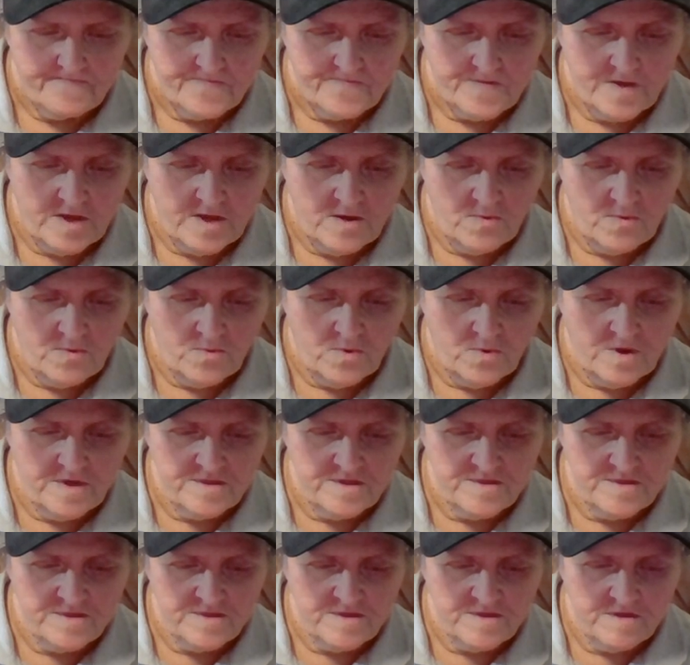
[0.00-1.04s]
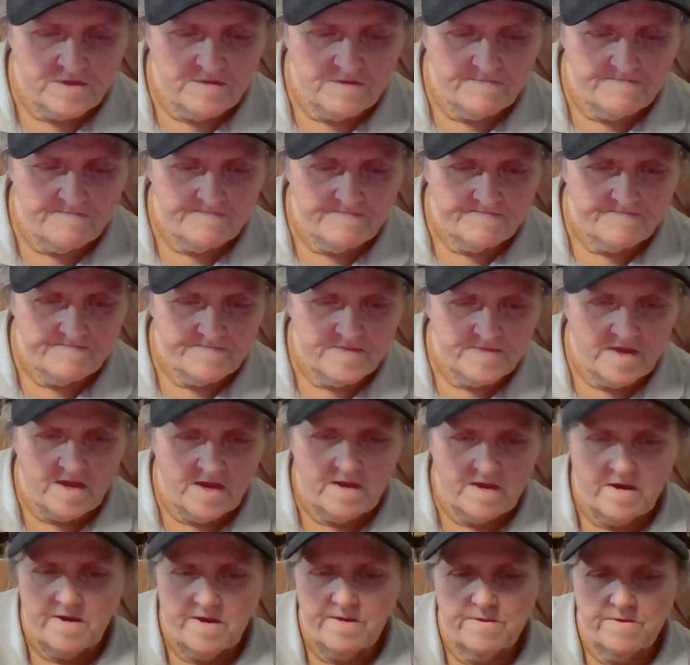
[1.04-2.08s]
it was um
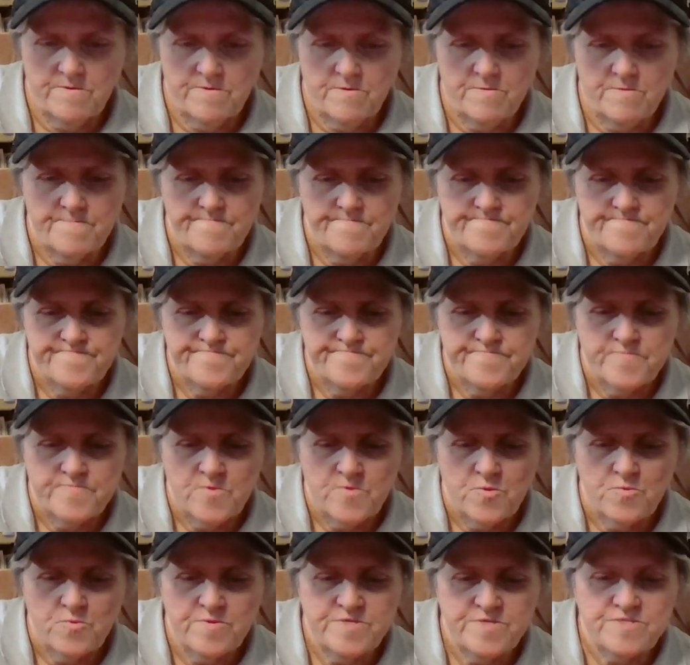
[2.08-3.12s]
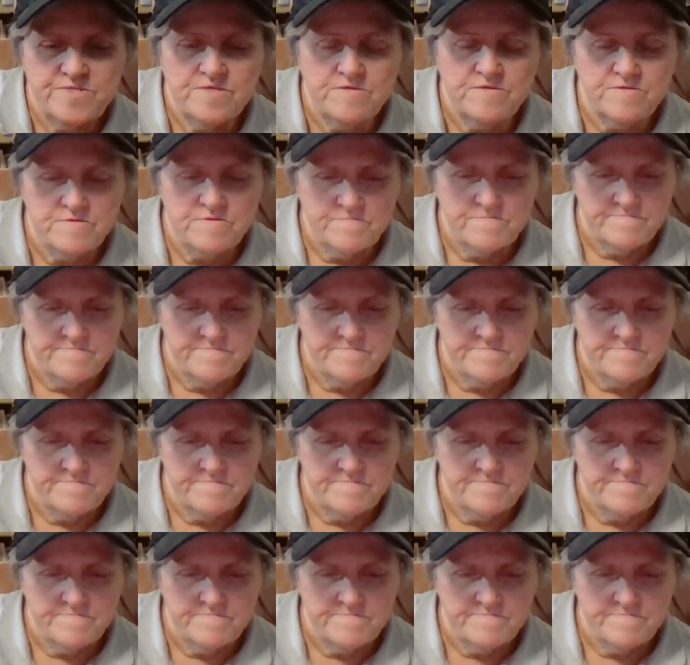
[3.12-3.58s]
yeah i don't know recent